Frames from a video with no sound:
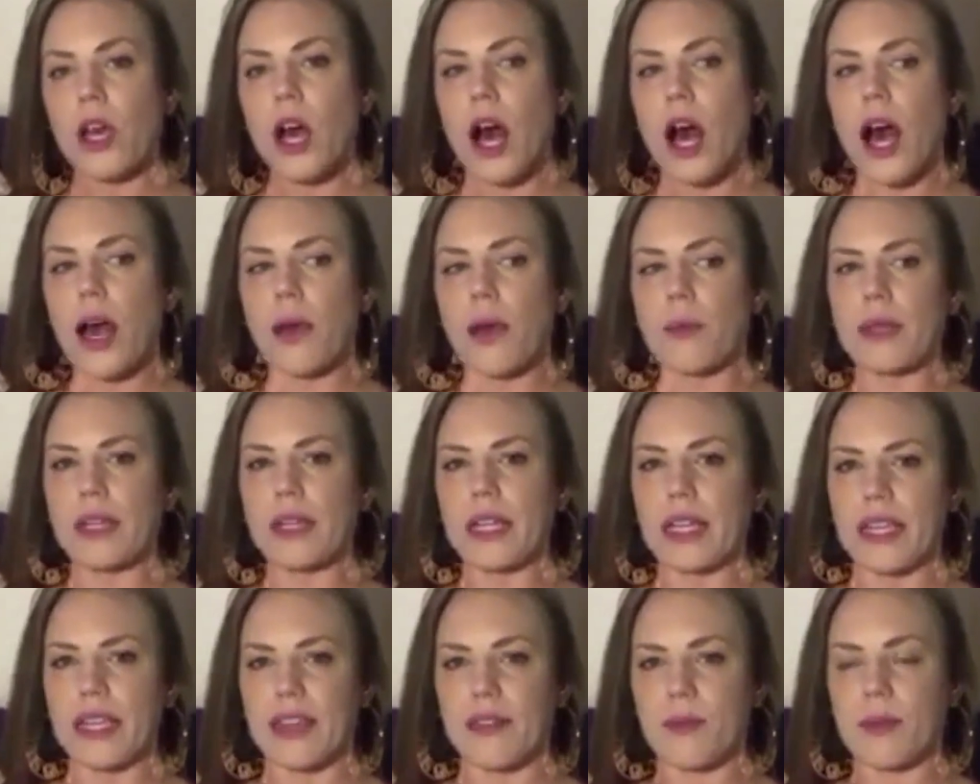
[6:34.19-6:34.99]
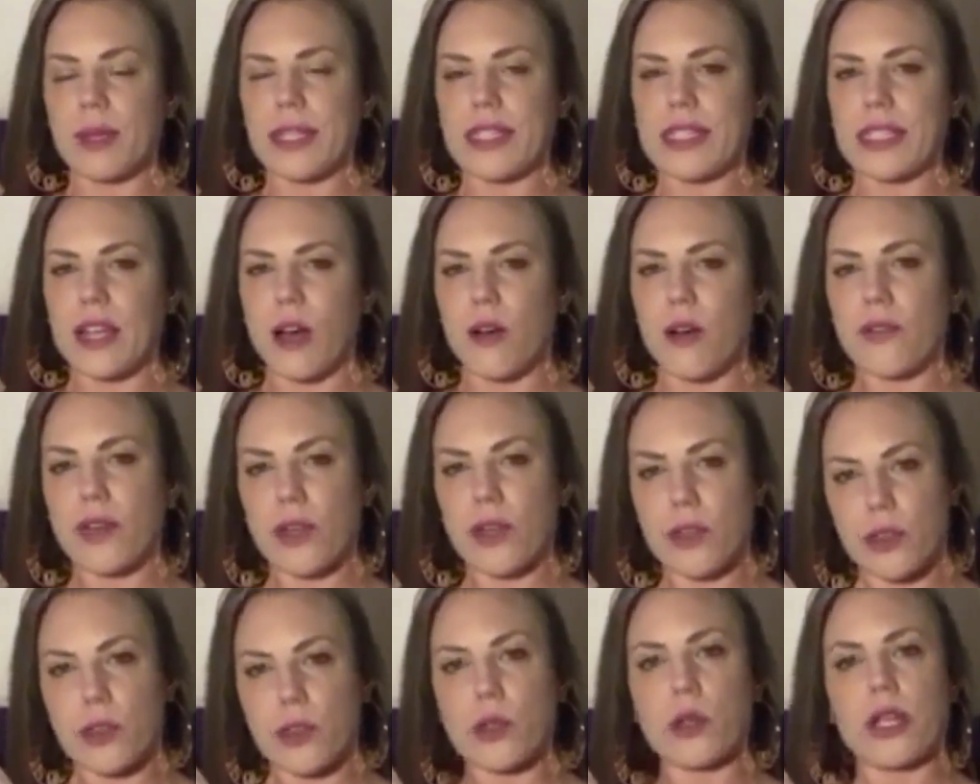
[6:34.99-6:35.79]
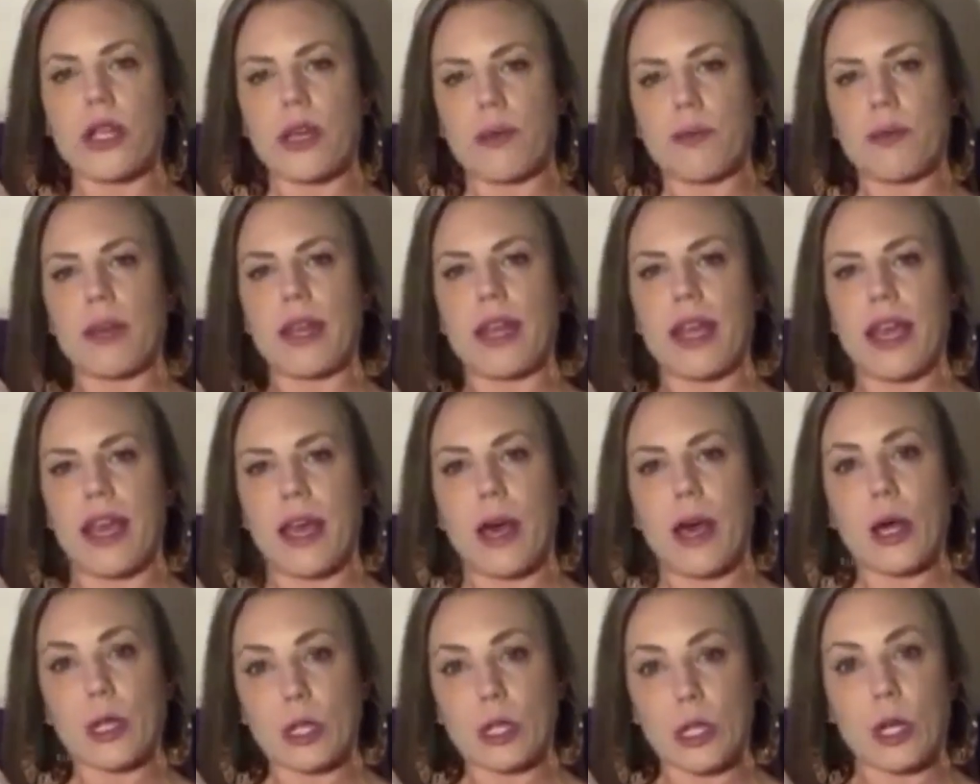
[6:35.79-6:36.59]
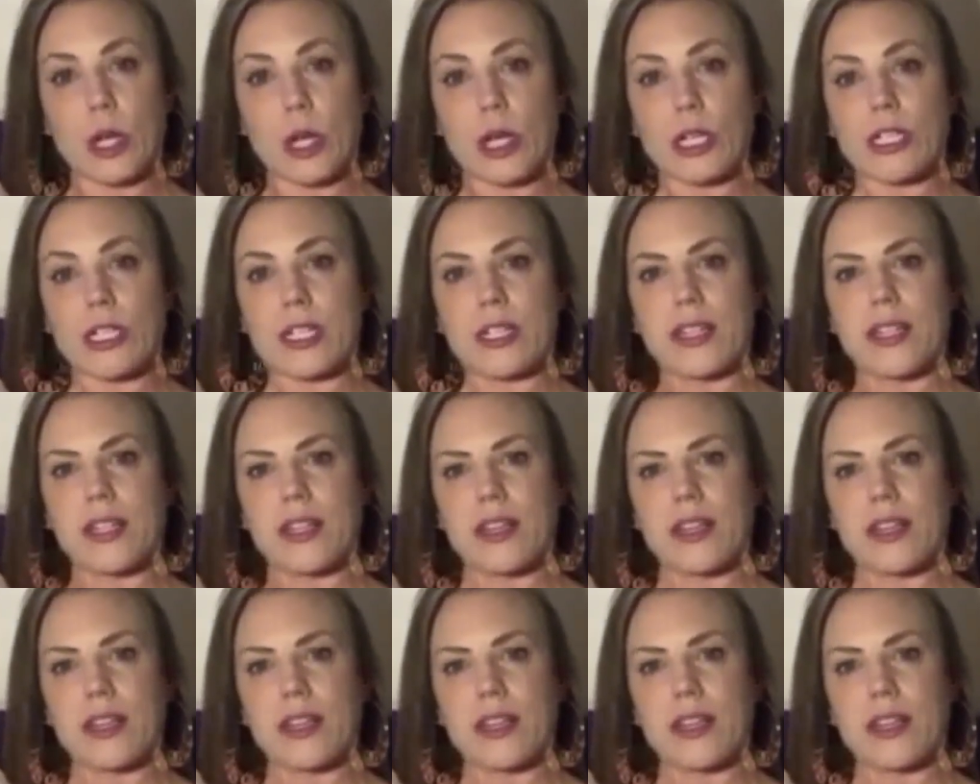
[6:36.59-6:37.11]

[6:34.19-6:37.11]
I'm going to give myself a 30-minute alert,